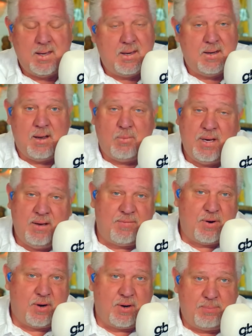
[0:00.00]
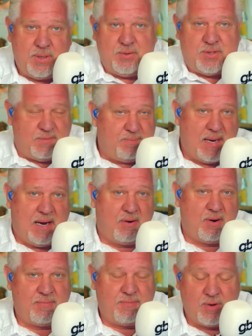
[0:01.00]
Now, we have heard abuse of
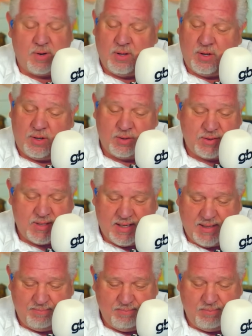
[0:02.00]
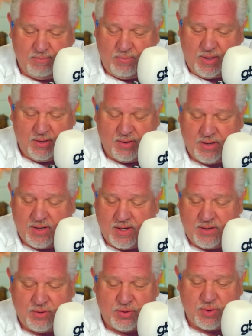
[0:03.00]
power for a long time. We heard it
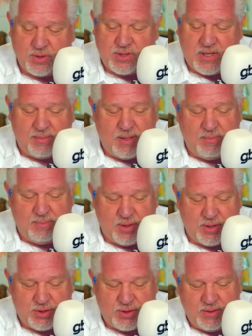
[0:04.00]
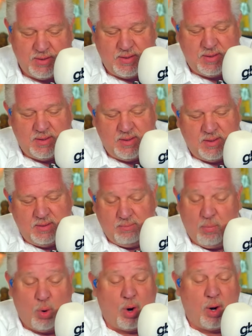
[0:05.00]
under George W. Bush,
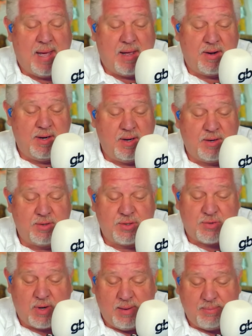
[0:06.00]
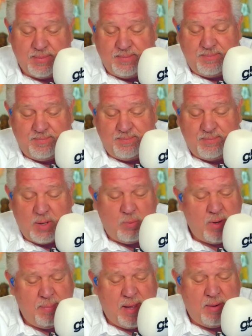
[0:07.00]
more about it under Trump. But
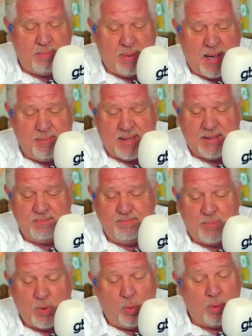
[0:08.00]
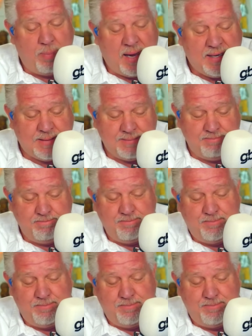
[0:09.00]
what about Obama or Biden?